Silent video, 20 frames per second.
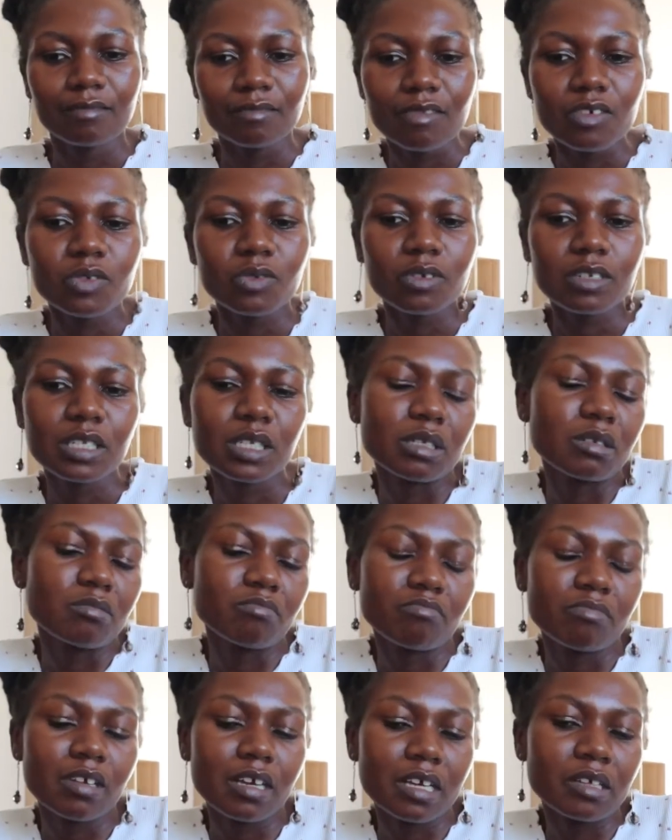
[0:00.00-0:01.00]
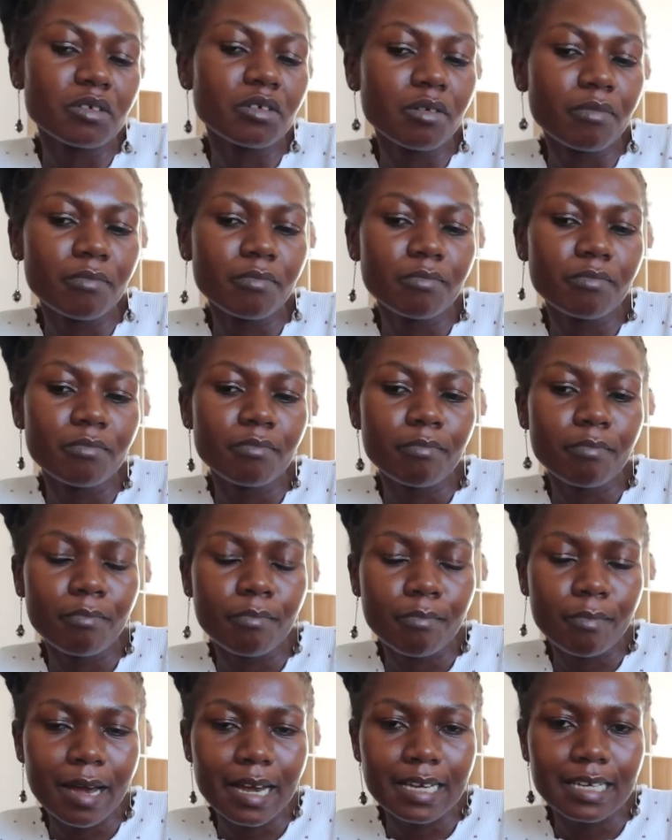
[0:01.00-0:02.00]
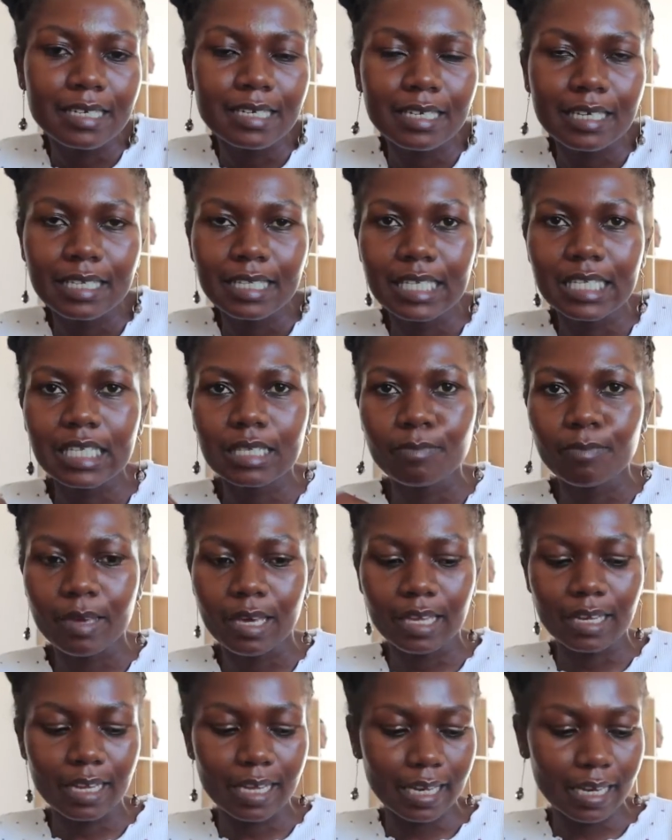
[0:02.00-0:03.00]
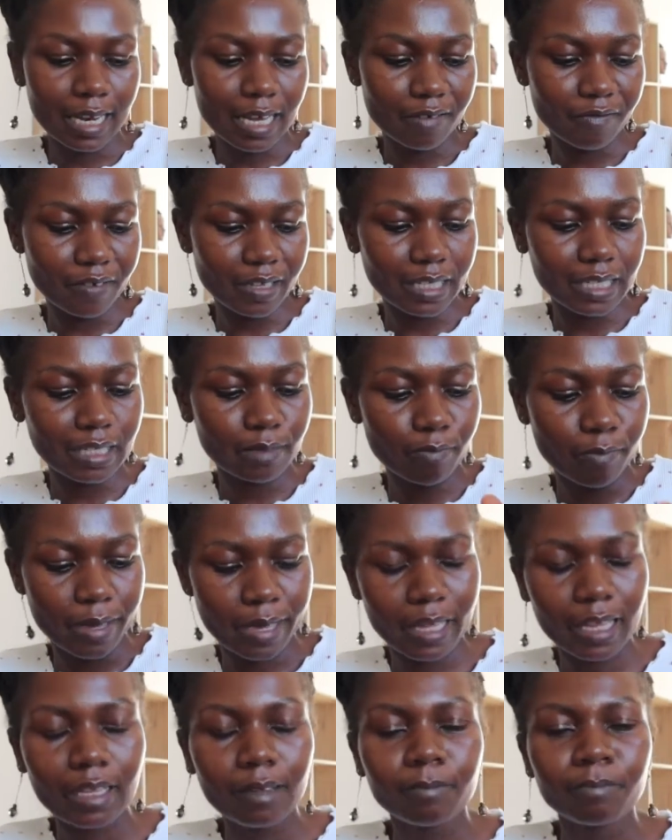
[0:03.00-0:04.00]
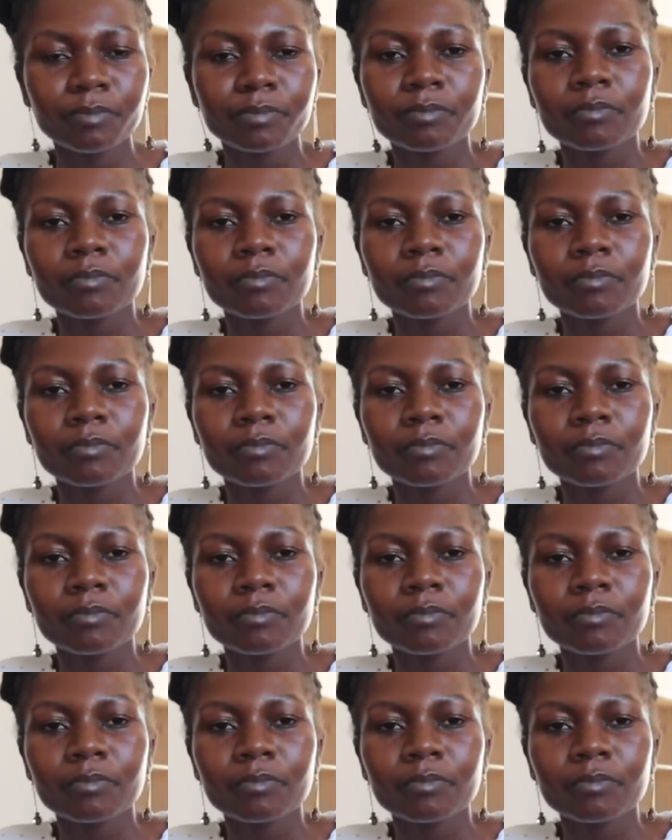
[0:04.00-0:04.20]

also I don't mind its smell. I love its smell.